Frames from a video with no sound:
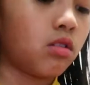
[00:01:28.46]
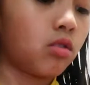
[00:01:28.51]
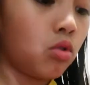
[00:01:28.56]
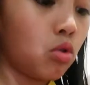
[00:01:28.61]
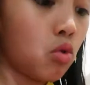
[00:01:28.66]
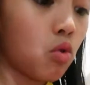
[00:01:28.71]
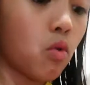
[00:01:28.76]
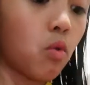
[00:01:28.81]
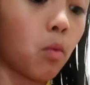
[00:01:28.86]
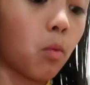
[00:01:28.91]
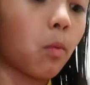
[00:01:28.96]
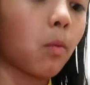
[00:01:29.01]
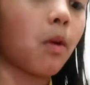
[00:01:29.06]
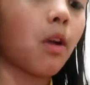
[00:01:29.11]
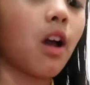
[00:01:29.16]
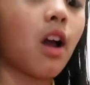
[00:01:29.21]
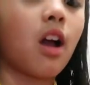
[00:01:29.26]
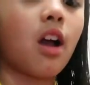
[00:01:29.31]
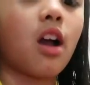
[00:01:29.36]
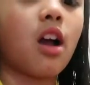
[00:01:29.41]
Ooh,
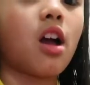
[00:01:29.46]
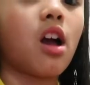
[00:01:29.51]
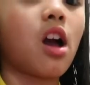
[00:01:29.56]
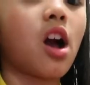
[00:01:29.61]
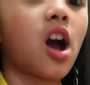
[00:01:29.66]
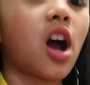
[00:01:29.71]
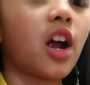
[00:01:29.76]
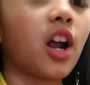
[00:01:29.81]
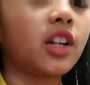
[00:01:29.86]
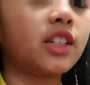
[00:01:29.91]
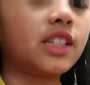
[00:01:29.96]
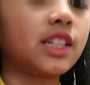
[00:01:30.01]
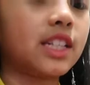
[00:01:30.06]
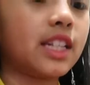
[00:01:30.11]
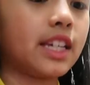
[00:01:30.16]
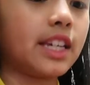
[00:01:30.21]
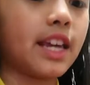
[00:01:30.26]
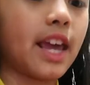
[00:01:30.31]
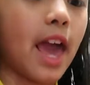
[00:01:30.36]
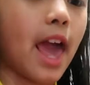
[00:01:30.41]

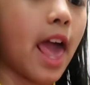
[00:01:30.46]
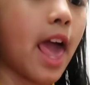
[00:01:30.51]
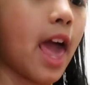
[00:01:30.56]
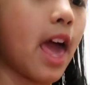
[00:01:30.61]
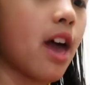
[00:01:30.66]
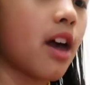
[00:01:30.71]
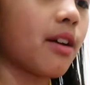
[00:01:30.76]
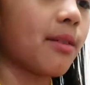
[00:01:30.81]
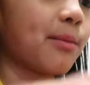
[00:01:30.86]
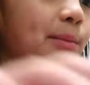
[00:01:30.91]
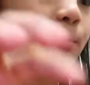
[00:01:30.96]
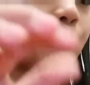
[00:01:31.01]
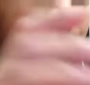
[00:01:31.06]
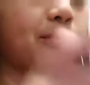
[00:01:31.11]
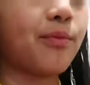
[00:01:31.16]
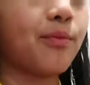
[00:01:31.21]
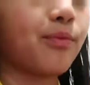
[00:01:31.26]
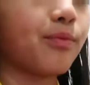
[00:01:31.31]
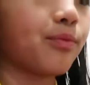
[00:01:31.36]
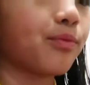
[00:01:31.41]
DM.
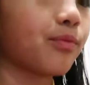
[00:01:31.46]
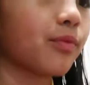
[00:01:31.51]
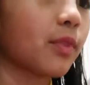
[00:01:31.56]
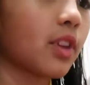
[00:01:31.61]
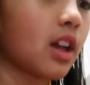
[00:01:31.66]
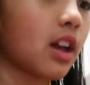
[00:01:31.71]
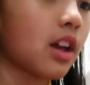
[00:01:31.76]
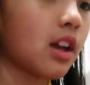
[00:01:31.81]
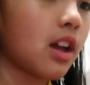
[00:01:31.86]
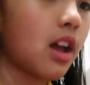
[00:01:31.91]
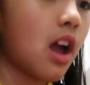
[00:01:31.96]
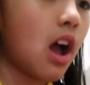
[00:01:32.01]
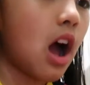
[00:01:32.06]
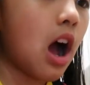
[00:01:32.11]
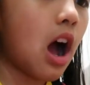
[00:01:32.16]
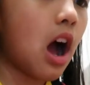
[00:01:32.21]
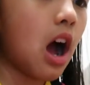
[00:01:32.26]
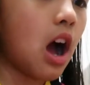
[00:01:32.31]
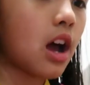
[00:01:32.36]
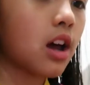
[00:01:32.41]

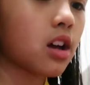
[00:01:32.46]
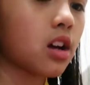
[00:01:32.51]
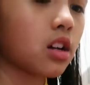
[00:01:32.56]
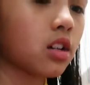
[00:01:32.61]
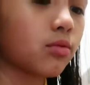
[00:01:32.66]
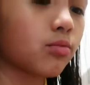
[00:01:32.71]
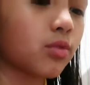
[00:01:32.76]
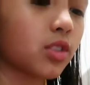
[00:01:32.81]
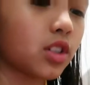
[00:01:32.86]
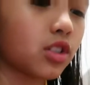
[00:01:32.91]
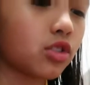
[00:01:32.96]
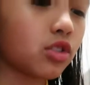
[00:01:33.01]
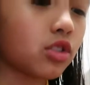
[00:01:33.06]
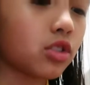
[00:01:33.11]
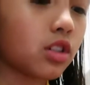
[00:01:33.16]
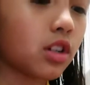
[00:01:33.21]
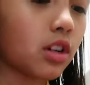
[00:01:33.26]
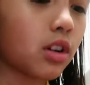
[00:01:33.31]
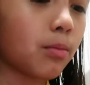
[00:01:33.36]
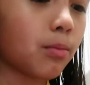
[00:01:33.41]
Hi, I'm
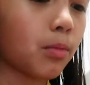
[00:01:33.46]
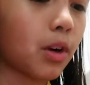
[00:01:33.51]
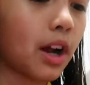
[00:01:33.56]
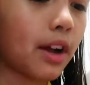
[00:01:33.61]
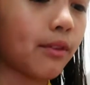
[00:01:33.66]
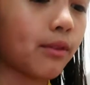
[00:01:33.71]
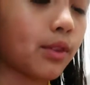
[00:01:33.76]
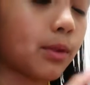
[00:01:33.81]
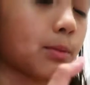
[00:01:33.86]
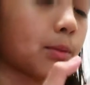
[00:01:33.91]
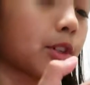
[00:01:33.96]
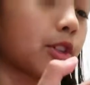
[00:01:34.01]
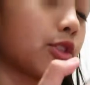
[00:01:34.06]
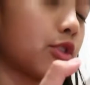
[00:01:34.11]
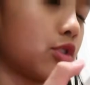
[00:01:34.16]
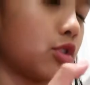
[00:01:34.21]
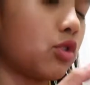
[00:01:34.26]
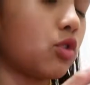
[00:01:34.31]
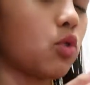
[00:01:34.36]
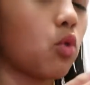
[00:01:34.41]
interested in buying from your
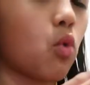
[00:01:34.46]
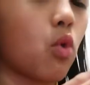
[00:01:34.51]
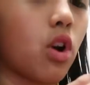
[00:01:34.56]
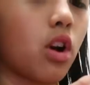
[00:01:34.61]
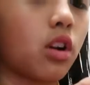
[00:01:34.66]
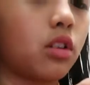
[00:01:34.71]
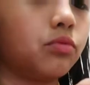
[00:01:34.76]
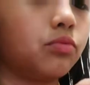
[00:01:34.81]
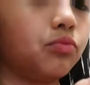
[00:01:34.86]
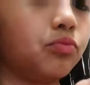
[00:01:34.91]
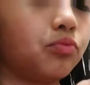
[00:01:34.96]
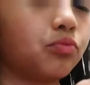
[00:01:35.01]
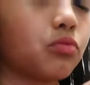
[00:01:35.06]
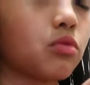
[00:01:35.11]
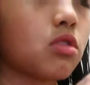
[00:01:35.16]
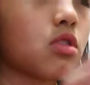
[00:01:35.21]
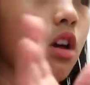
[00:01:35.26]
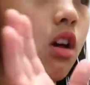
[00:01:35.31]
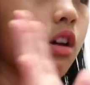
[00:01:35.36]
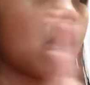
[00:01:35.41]
store.
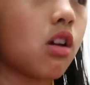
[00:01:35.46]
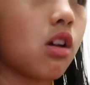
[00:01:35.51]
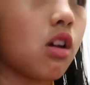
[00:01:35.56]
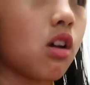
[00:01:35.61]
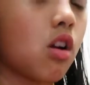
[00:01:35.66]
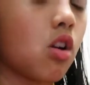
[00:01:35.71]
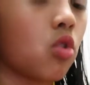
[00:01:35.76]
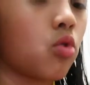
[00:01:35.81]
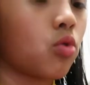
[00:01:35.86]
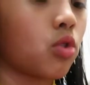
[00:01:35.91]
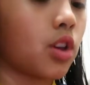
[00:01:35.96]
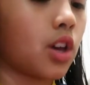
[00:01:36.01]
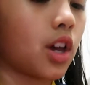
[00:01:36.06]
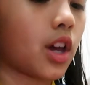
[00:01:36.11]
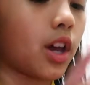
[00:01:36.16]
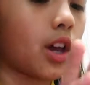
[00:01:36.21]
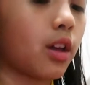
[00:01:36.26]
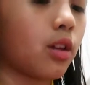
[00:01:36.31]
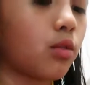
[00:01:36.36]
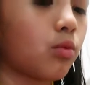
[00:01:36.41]

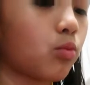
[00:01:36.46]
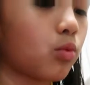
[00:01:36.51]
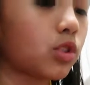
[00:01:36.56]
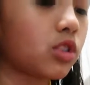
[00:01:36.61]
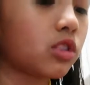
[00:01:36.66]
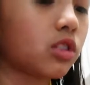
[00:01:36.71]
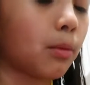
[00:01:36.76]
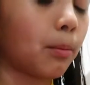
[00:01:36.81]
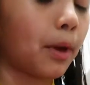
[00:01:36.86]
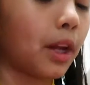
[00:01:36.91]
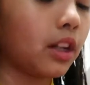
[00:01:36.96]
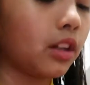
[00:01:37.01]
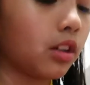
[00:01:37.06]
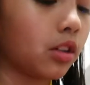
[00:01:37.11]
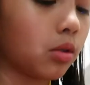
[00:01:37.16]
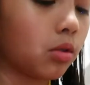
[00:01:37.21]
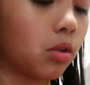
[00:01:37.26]
Okay, what's the menu?